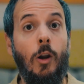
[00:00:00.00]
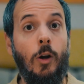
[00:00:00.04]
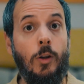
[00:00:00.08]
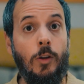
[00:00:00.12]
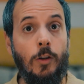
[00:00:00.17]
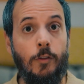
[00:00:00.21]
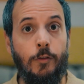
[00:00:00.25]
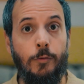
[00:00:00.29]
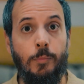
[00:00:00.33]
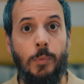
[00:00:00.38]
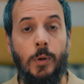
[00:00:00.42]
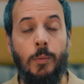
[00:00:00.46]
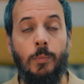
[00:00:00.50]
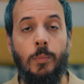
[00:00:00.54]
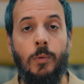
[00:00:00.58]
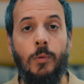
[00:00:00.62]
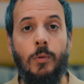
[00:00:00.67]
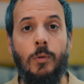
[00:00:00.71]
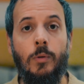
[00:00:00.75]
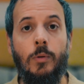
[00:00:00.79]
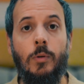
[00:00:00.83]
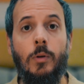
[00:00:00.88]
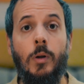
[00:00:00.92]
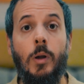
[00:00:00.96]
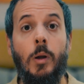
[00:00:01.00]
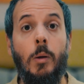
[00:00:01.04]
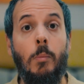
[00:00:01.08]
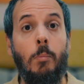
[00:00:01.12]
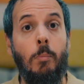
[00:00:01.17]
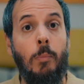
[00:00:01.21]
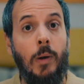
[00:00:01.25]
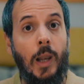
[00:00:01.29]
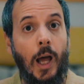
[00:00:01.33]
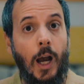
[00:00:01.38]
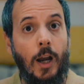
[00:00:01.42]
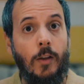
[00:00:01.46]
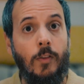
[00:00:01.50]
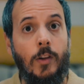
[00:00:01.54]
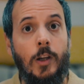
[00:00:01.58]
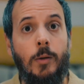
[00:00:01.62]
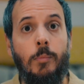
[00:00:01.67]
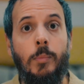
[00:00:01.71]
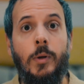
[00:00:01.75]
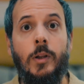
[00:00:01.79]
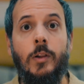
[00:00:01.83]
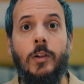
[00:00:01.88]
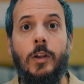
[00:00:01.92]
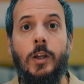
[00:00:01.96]
lot of people blindly
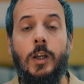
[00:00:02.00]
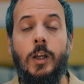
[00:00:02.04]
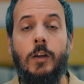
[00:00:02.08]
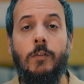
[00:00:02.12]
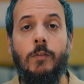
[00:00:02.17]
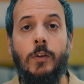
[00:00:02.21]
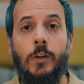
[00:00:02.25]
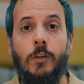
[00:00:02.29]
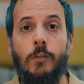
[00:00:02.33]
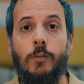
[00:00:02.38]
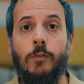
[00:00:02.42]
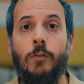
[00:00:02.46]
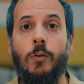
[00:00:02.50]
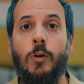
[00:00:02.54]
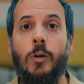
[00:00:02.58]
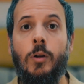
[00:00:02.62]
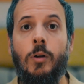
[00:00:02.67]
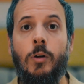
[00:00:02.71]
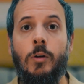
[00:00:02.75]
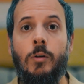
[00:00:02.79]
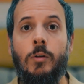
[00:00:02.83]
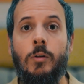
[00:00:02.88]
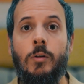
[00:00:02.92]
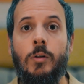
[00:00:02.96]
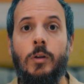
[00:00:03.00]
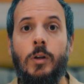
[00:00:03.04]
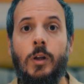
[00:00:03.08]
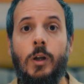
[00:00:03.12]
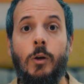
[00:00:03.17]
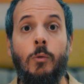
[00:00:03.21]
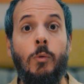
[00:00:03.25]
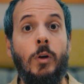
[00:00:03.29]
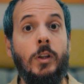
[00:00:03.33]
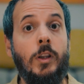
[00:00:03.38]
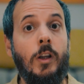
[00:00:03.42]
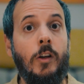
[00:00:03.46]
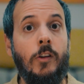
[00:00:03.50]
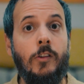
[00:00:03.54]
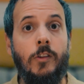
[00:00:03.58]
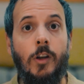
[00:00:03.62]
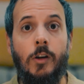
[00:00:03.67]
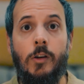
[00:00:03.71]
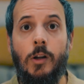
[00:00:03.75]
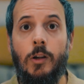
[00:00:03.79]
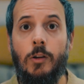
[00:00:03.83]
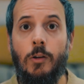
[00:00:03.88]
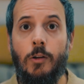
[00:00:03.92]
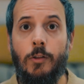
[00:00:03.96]
believe and follow what
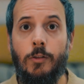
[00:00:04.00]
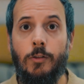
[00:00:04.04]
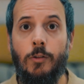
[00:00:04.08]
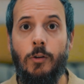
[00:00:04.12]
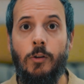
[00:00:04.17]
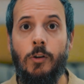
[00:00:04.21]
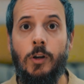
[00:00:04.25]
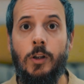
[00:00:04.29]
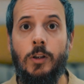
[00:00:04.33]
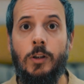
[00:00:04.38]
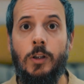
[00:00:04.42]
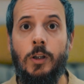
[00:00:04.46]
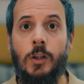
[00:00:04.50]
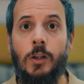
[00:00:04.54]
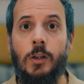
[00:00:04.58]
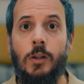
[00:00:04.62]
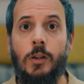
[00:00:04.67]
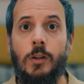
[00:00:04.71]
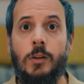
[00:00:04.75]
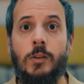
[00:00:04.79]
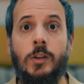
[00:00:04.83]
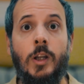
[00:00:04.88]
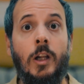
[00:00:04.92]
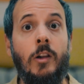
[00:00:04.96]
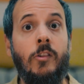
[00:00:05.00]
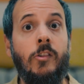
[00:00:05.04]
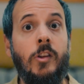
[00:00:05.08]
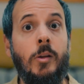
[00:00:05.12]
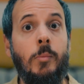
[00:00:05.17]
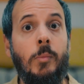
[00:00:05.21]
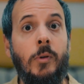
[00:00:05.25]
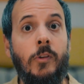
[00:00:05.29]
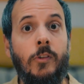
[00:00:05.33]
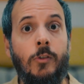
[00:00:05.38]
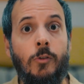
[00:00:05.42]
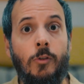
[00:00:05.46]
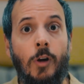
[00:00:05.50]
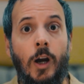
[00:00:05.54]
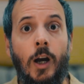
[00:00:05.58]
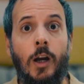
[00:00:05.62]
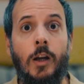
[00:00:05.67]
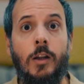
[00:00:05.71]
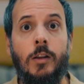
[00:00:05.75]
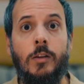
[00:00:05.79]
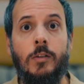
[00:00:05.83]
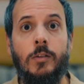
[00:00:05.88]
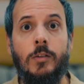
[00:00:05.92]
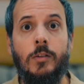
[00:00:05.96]
external authority tells them is
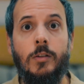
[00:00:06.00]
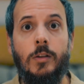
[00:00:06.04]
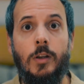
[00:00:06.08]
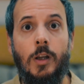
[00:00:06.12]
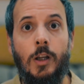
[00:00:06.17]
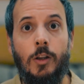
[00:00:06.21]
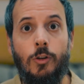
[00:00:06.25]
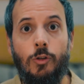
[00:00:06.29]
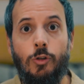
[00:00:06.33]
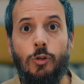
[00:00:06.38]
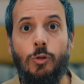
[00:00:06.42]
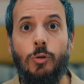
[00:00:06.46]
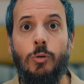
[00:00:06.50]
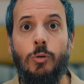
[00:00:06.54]
right and